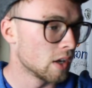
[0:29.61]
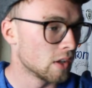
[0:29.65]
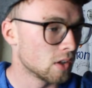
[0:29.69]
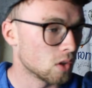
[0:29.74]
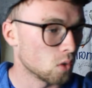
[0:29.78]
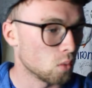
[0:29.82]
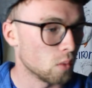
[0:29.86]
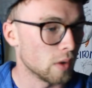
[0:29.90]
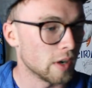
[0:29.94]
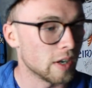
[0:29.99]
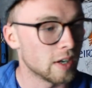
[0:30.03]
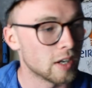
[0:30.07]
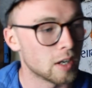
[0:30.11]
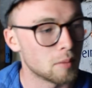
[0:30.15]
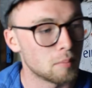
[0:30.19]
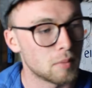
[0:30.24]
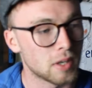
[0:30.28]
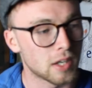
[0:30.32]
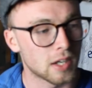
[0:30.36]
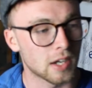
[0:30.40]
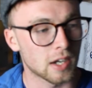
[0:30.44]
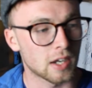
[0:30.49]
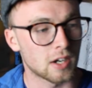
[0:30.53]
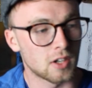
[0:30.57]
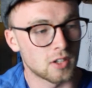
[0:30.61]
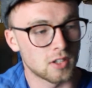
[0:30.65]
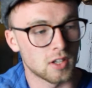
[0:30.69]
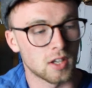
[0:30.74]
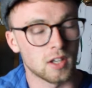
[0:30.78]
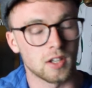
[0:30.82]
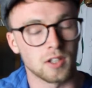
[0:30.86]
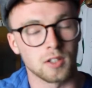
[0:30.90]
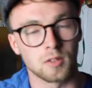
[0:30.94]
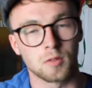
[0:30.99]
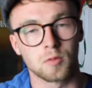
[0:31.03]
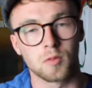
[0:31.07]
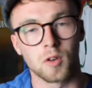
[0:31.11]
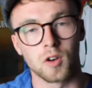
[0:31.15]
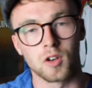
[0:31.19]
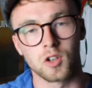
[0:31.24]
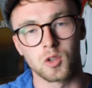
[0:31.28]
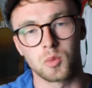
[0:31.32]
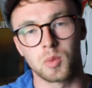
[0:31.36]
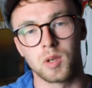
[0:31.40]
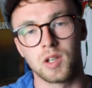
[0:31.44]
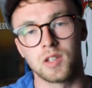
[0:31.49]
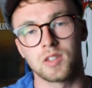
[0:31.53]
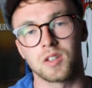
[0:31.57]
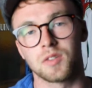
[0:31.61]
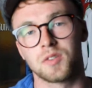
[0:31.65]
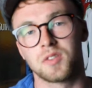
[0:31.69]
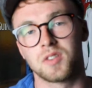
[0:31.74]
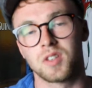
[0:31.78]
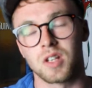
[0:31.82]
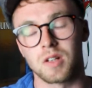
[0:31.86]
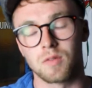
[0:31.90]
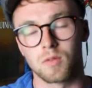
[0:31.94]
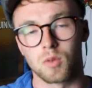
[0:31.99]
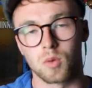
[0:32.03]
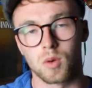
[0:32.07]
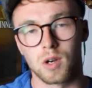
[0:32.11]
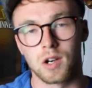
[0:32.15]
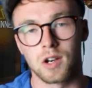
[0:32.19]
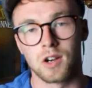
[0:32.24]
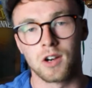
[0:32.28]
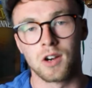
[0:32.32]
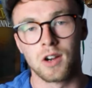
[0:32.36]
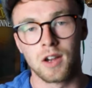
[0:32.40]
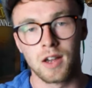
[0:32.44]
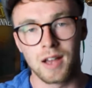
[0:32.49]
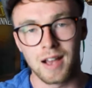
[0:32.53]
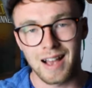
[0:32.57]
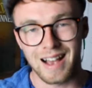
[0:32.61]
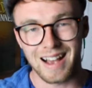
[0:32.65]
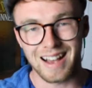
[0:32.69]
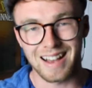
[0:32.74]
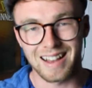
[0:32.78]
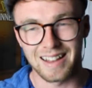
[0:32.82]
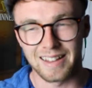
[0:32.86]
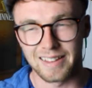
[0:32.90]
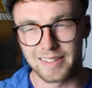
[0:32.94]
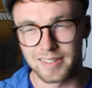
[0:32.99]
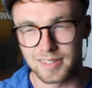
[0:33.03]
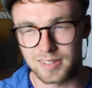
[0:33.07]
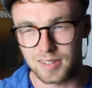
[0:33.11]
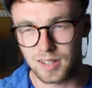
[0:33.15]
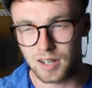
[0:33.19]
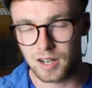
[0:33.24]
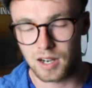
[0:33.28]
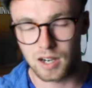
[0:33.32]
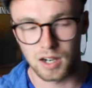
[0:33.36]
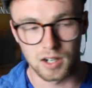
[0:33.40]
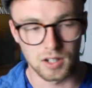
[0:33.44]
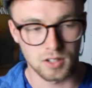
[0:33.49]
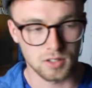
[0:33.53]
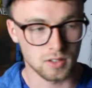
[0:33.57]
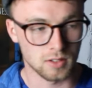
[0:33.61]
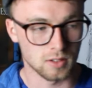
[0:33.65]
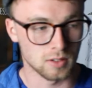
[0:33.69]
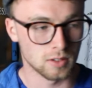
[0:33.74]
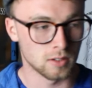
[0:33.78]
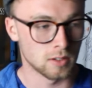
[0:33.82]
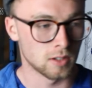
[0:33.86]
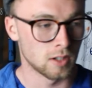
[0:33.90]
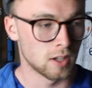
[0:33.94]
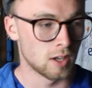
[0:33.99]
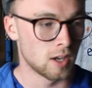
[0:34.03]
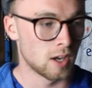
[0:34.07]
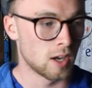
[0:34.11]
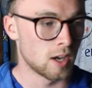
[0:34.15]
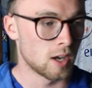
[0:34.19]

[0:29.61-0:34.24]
the win and Mikel Arteta's first piece of silverware as Arsenal